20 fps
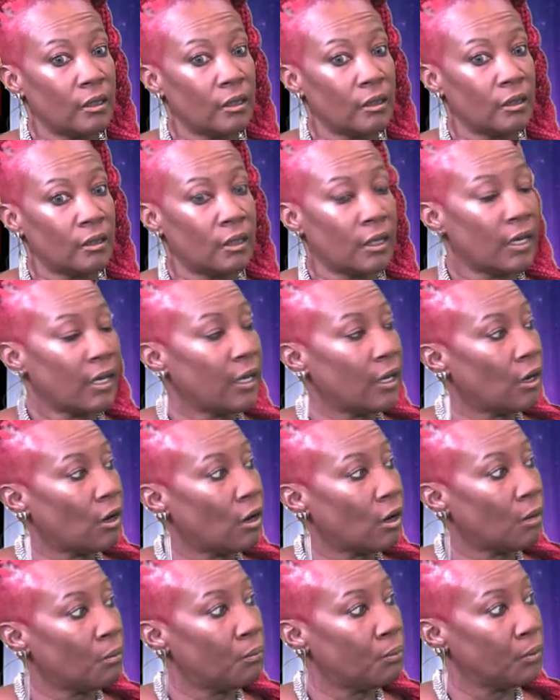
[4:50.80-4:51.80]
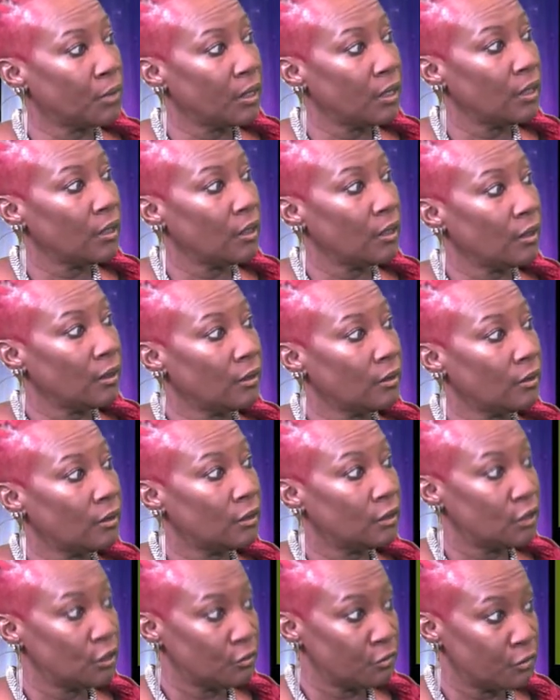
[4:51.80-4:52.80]
they are bringing
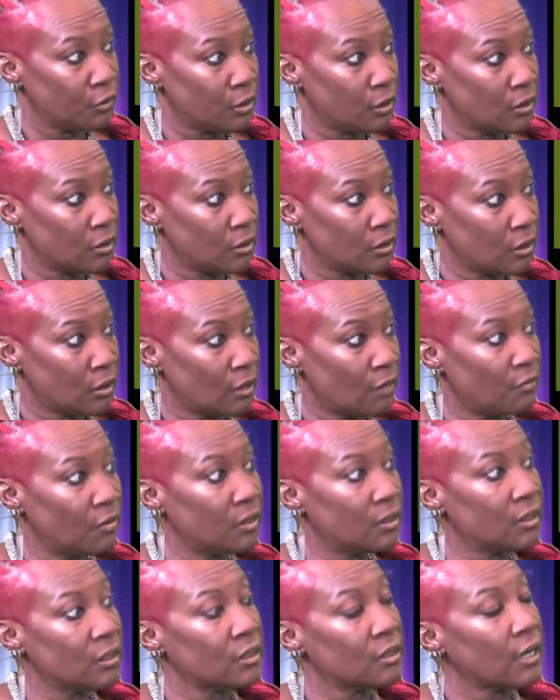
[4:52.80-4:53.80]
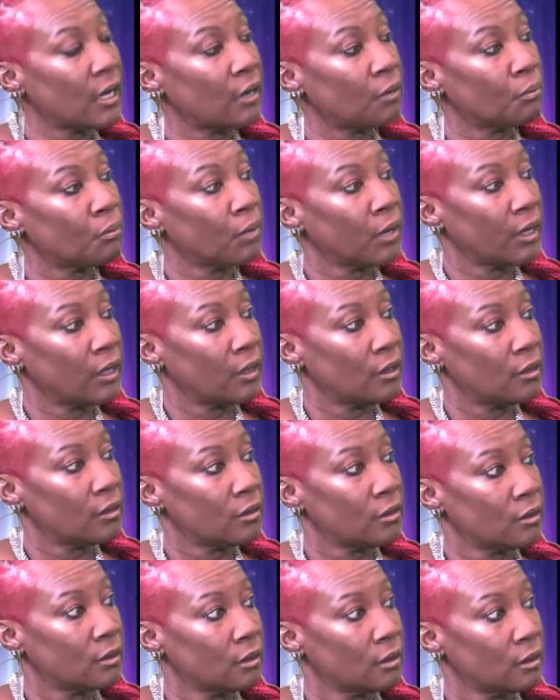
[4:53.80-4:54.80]
the difference if it does not
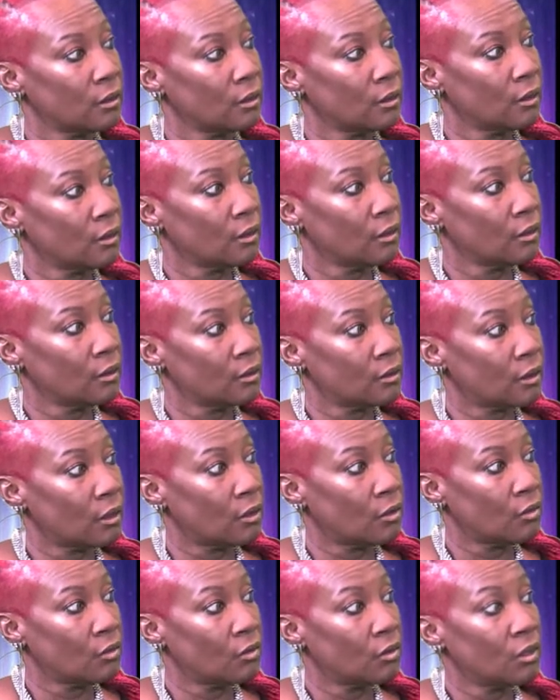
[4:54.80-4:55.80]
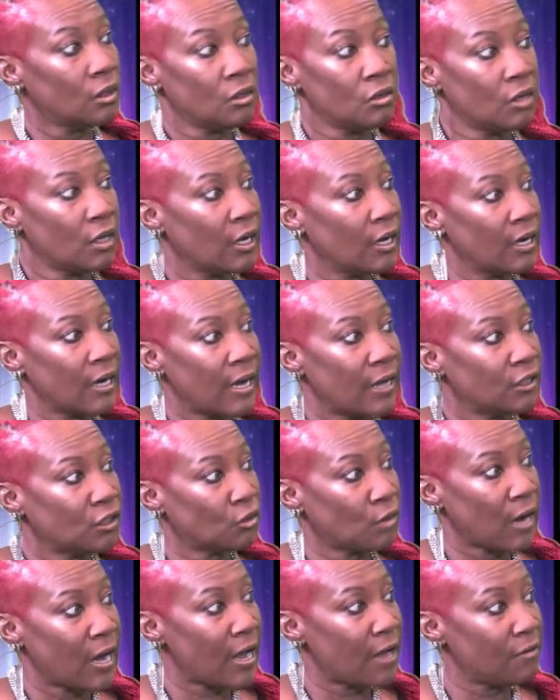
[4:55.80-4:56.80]
appraise. So you cannot
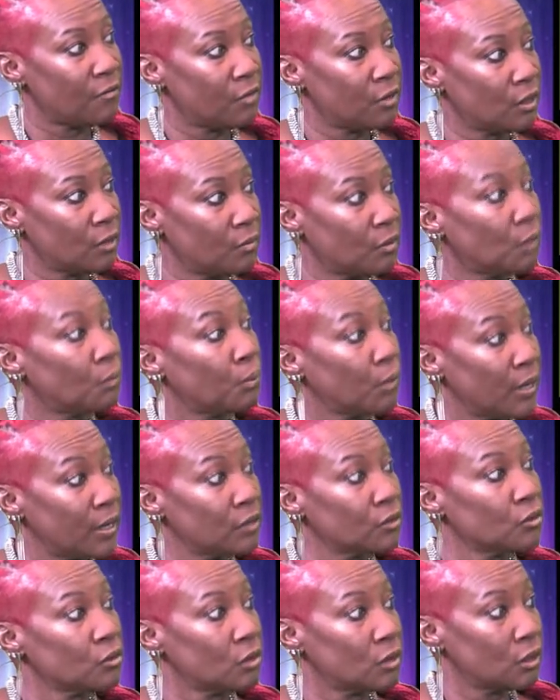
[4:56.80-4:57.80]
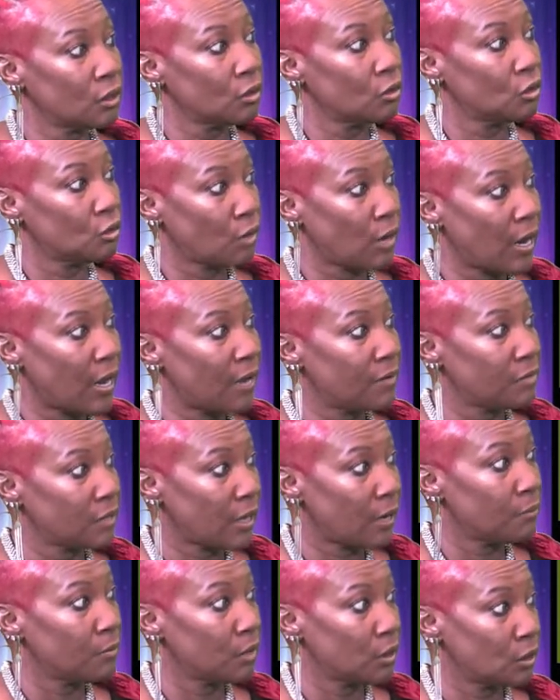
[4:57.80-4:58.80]
drive up. The appraisal still drives
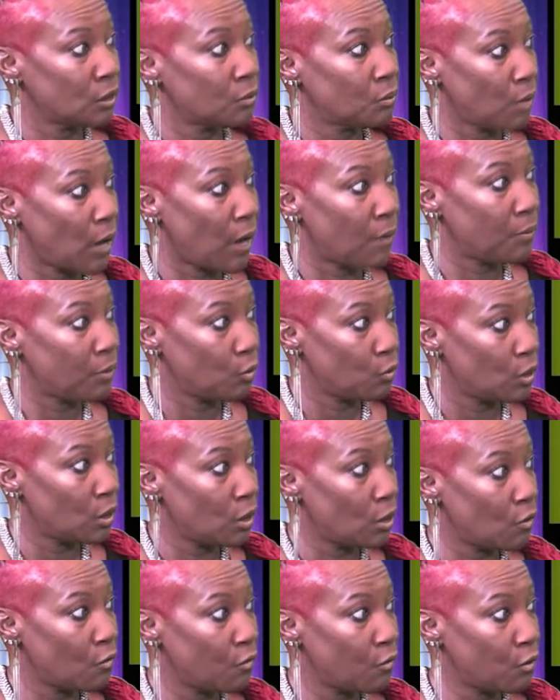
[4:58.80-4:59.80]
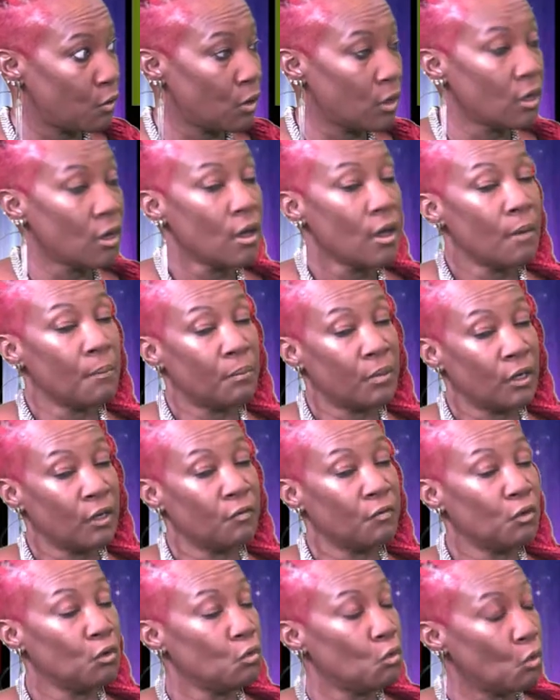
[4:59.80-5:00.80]
how much the property will go for. But
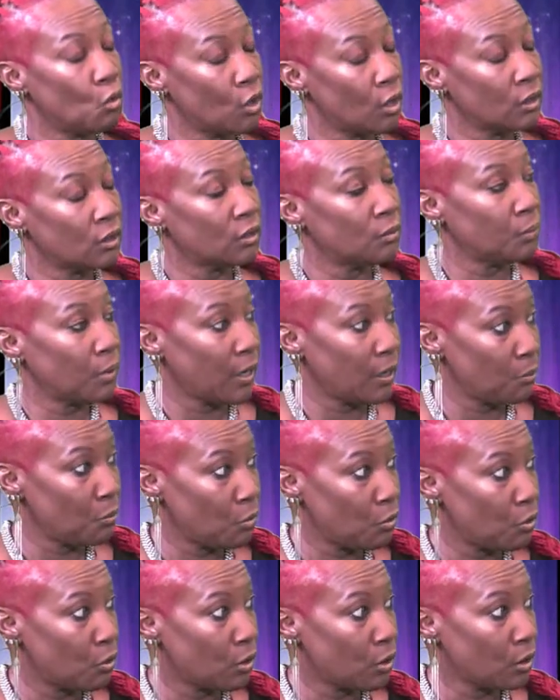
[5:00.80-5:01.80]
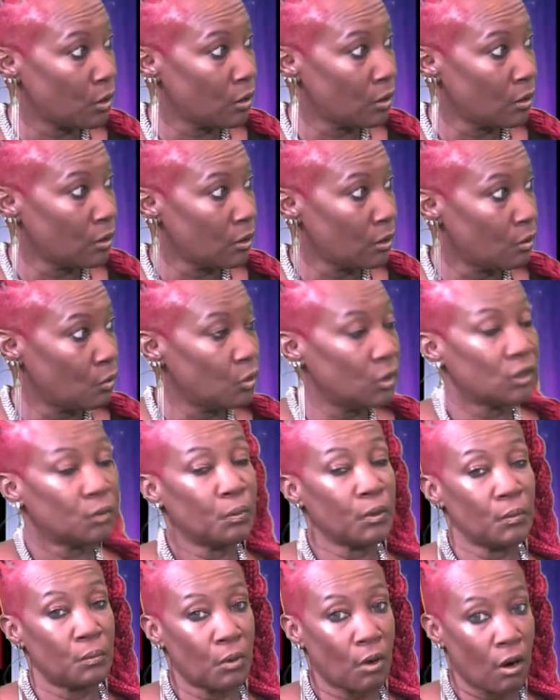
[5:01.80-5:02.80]
if you want to pay more,
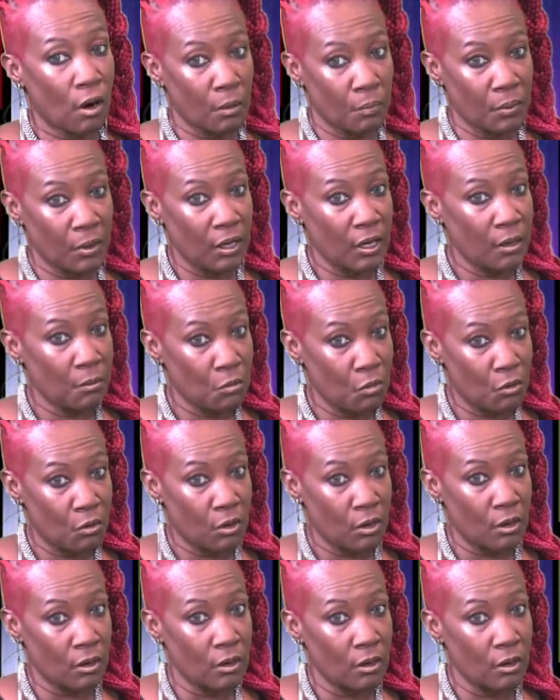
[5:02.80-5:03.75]
which people are paying more,